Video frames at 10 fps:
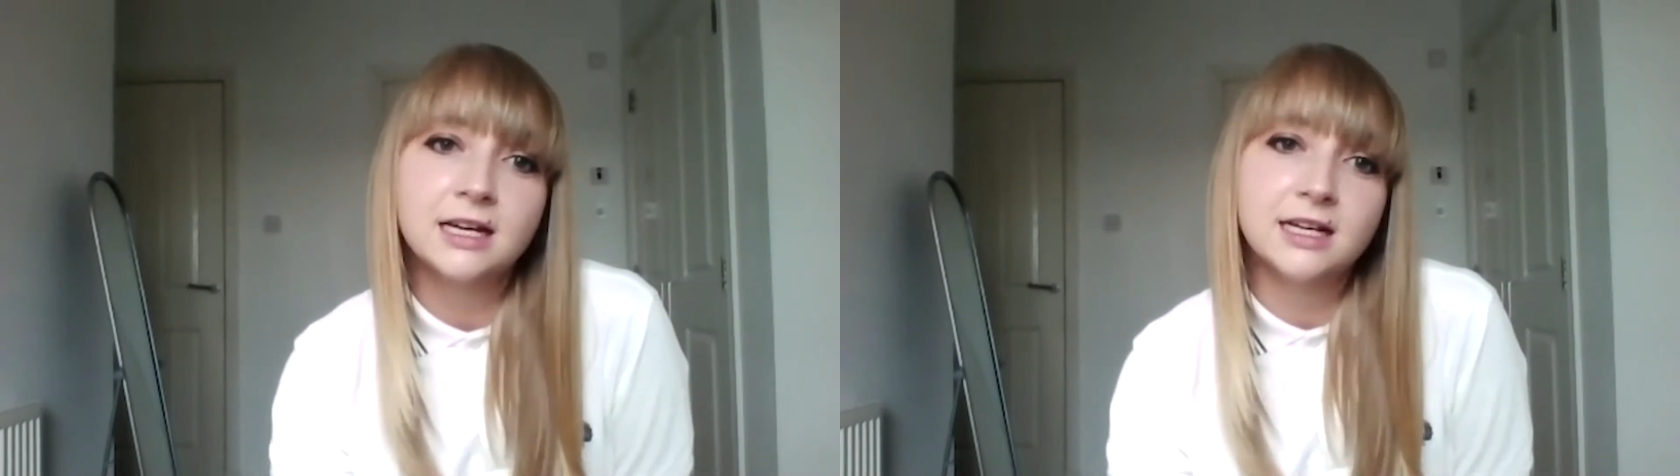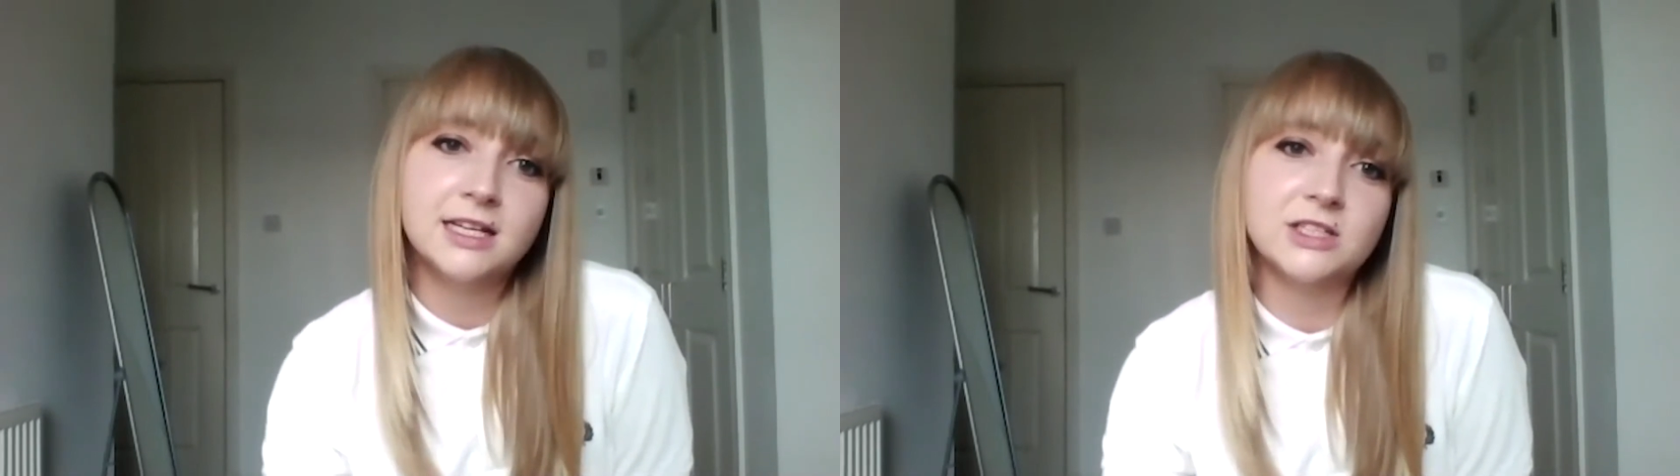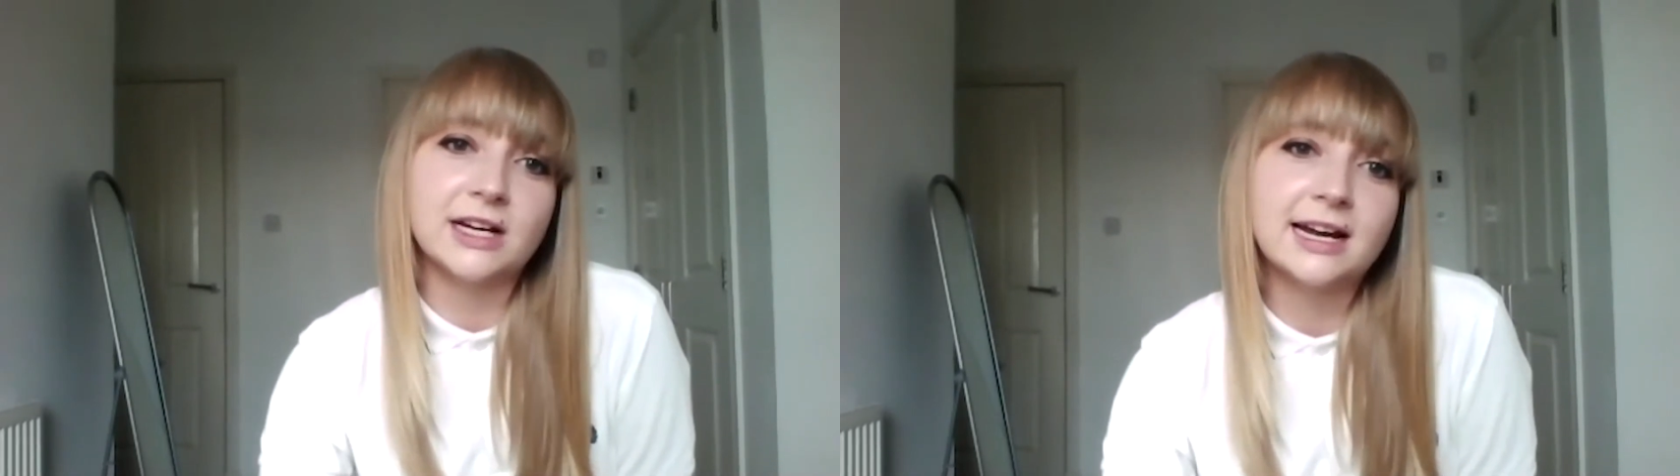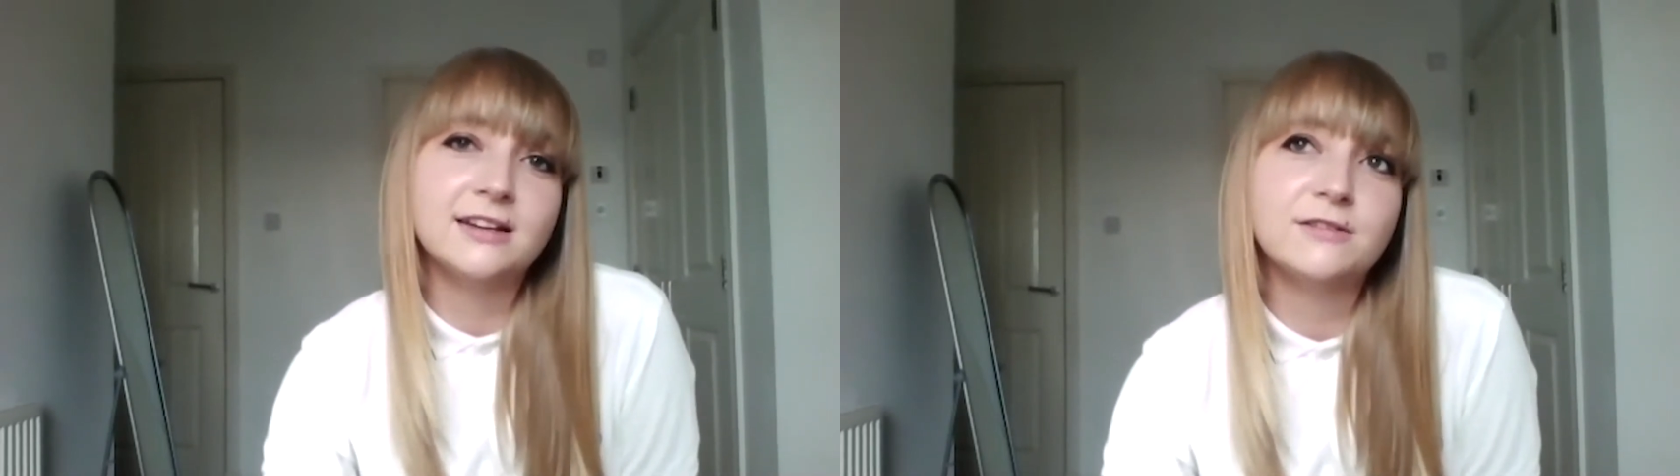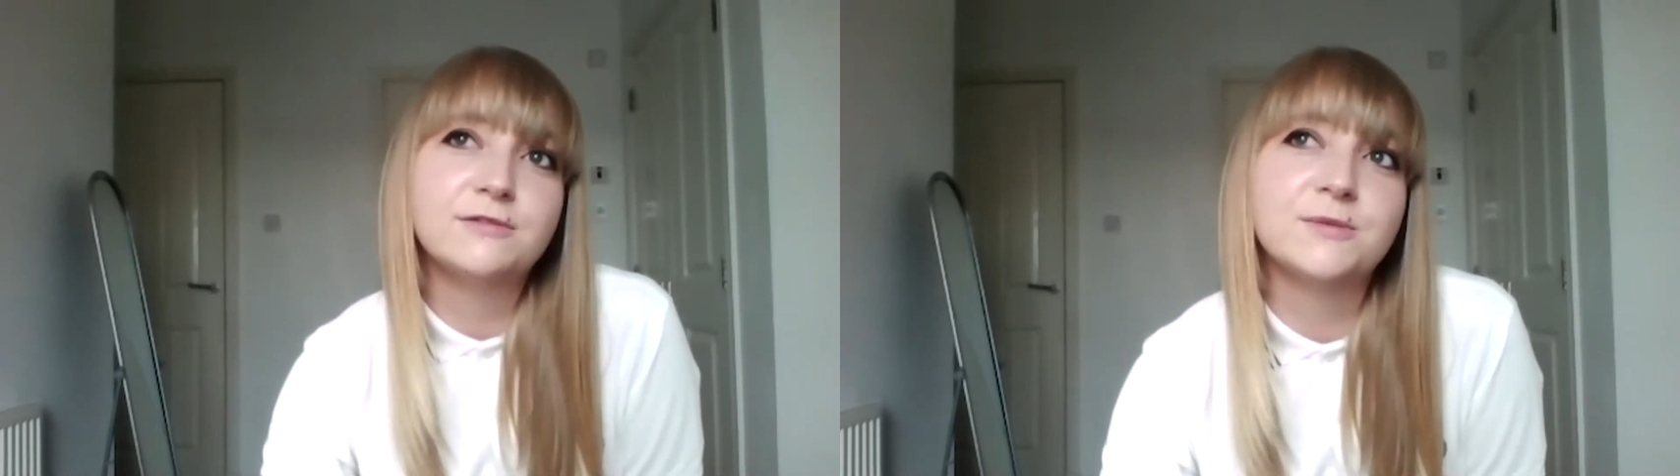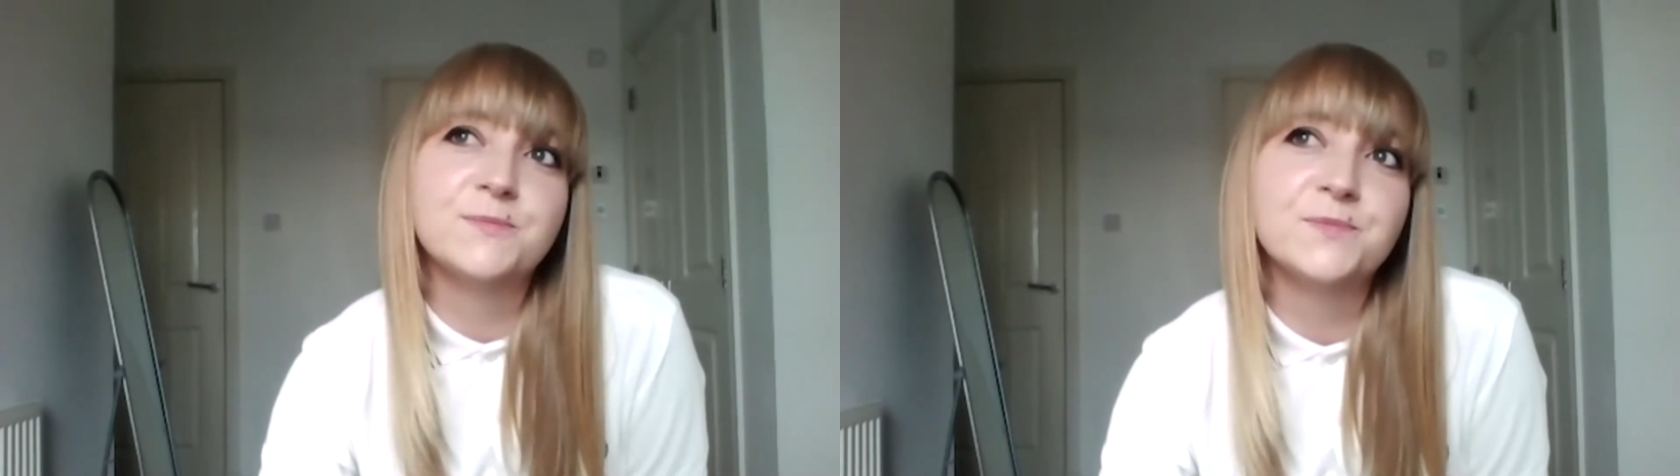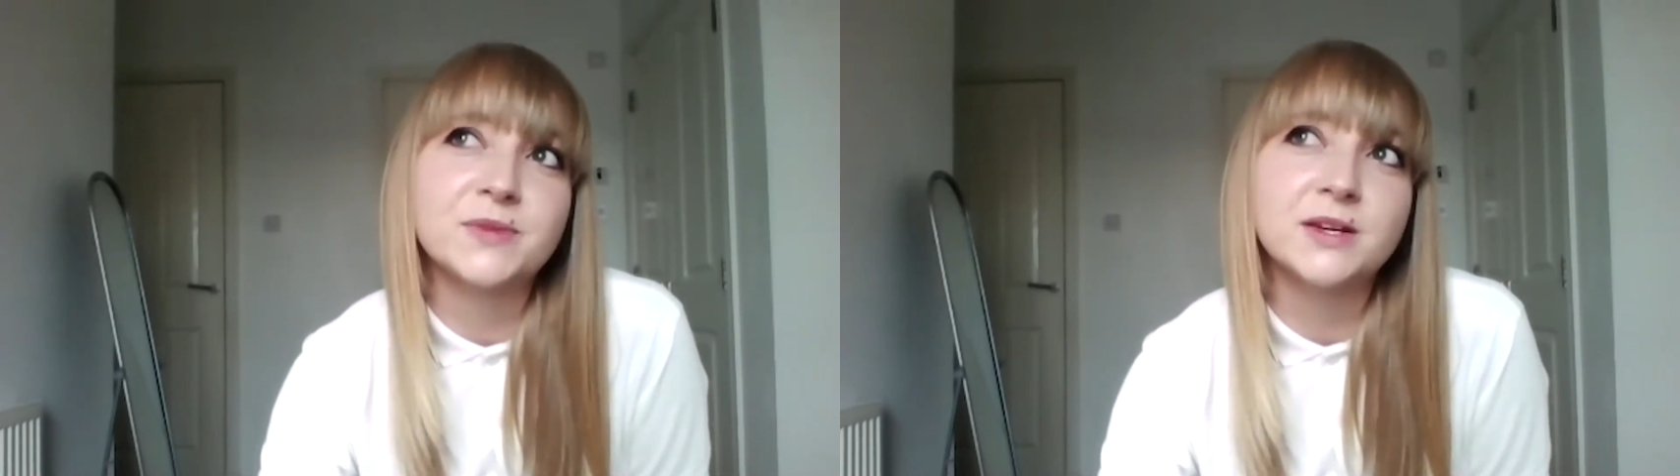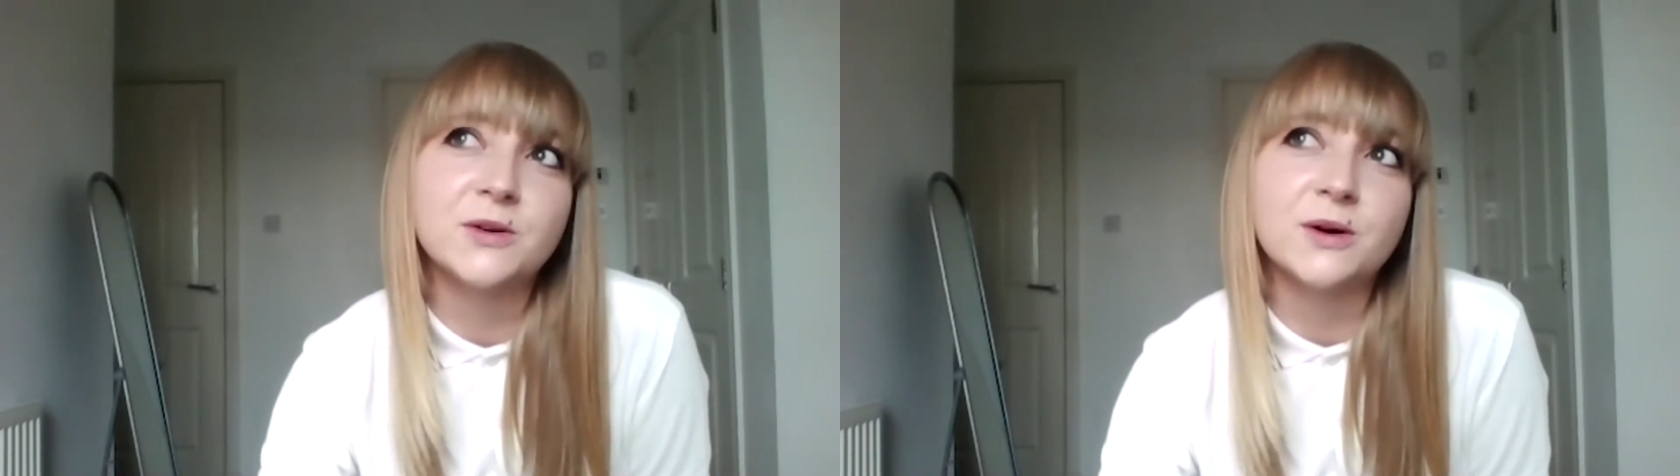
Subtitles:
So I kind of, you know,